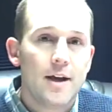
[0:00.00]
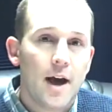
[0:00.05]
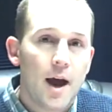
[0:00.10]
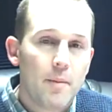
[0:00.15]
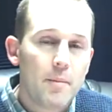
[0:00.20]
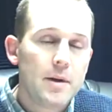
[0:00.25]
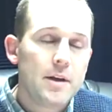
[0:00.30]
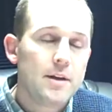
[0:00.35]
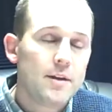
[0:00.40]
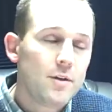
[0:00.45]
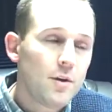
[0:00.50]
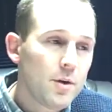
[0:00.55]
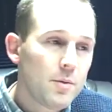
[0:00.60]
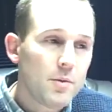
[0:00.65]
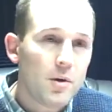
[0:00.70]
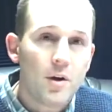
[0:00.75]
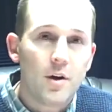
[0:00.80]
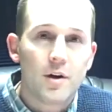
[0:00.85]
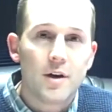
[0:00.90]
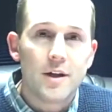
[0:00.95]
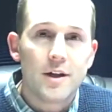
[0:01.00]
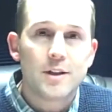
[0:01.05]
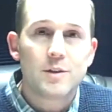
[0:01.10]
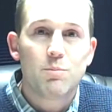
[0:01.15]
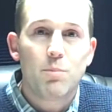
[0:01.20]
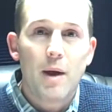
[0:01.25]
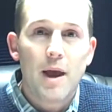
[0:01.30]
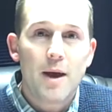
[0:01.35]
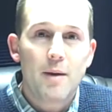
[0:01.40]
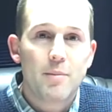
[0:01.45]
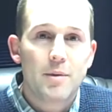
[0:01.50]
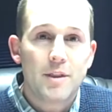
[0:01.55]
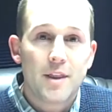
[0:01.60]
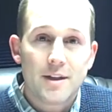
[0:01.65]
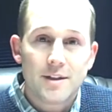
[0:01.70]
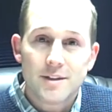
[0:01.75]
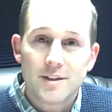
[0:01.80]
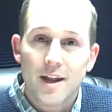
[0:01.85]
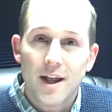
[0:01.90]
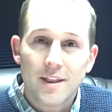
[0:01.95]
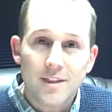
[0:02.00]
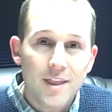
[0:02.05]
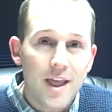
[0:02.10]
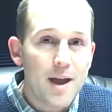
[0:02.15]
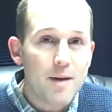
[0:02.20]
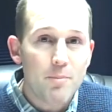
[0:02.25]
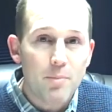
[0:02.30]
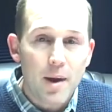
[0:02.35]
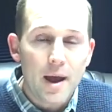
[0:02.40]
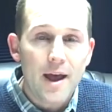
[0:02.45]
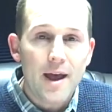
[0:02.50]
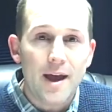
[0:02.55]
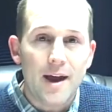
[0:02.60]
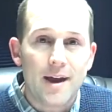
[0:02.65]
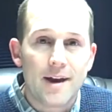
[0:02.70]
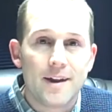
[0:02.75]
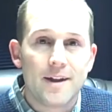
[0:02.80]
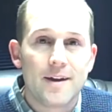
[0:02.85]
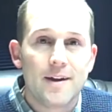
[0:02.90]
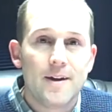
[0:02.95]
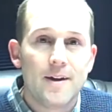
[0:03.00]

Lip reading: I mean, don't get me wrong, it's bad, but that's not that bad.